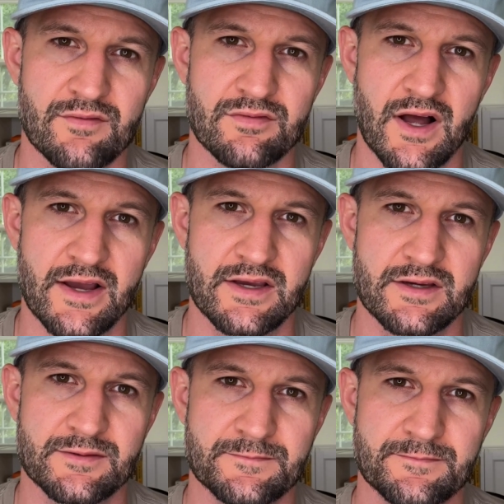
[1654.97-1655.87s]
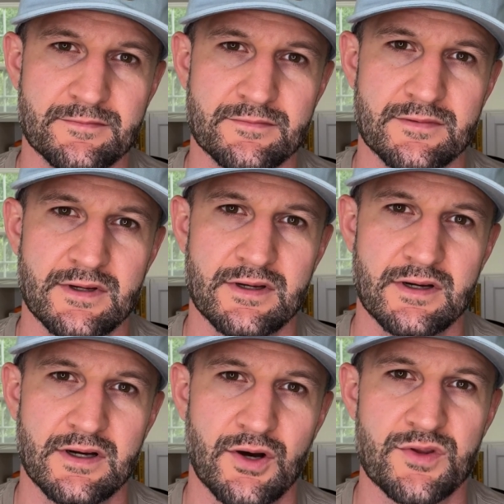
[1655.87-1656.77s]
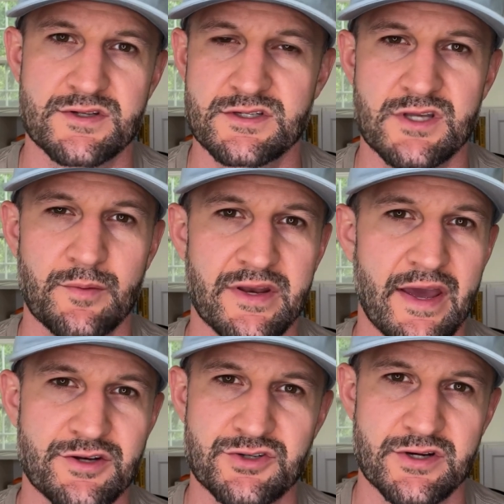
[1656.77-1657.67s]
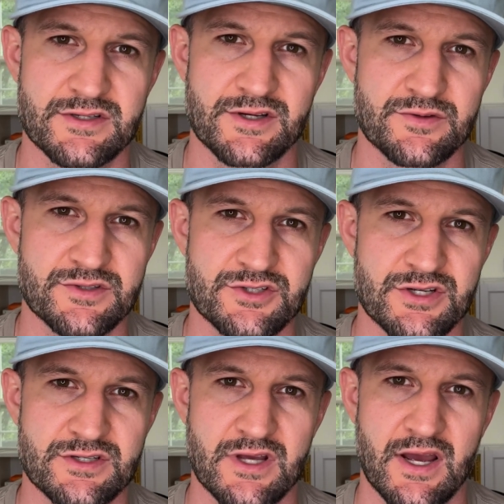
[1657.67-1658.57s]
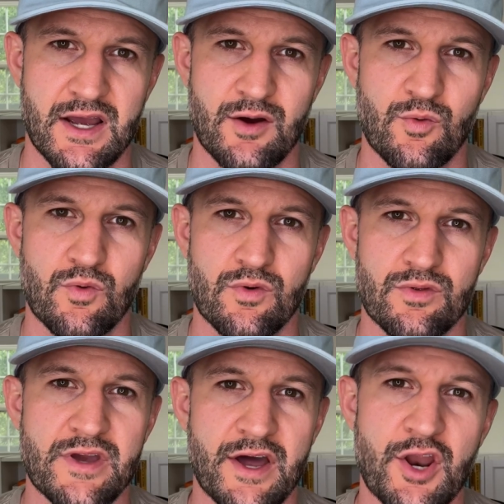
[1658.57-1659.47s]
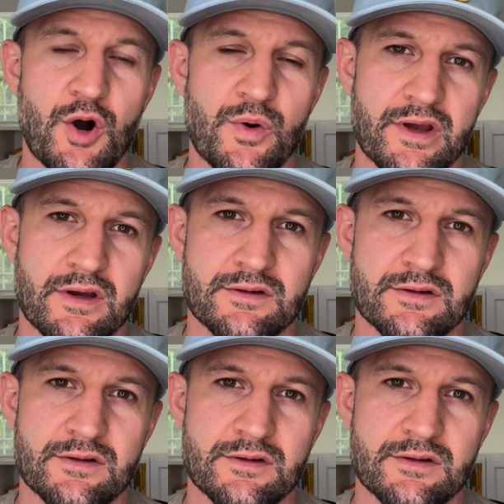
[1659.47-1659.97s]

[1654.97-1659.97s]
like, oh, this is going to be dangerous. It was just the unknowing.